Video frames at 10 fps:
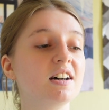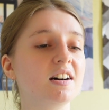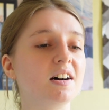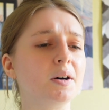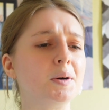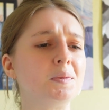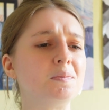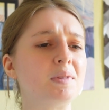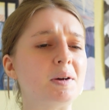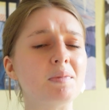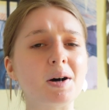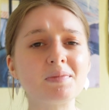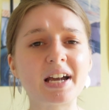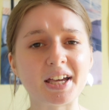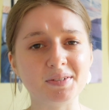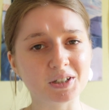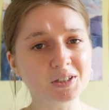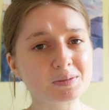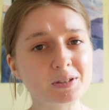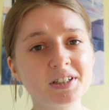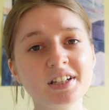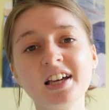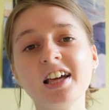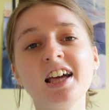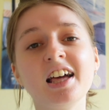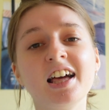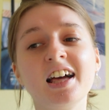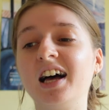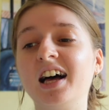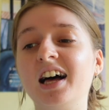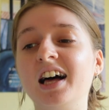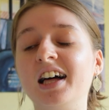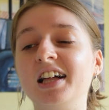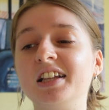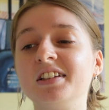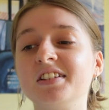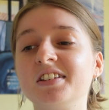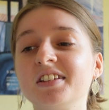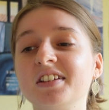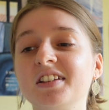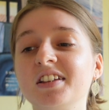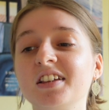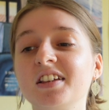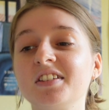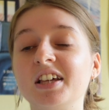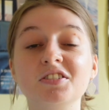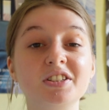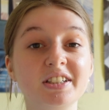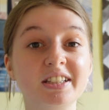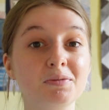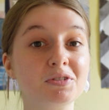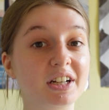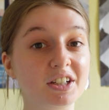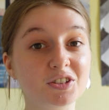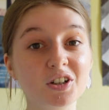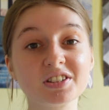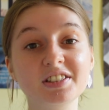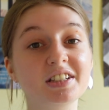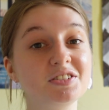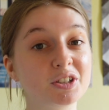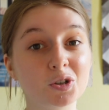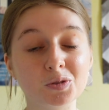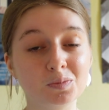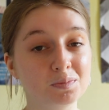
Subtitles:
my mum came up, and then she seemed really shocked, and then she called